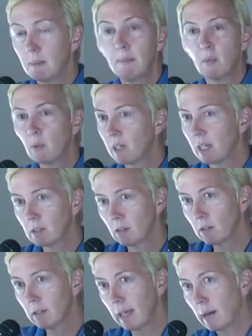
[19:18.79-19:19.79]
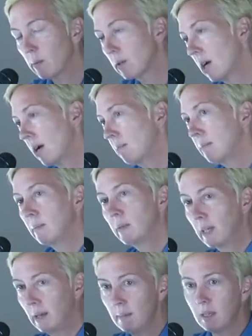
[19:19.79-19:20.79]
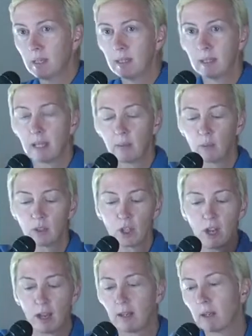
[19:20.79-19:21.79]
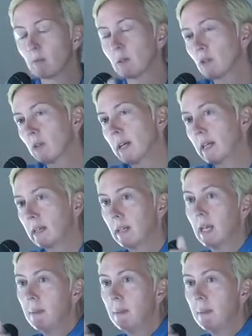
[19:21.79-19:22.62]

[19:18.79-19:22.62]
But we're not told that. We come in and we're taught and we're trained.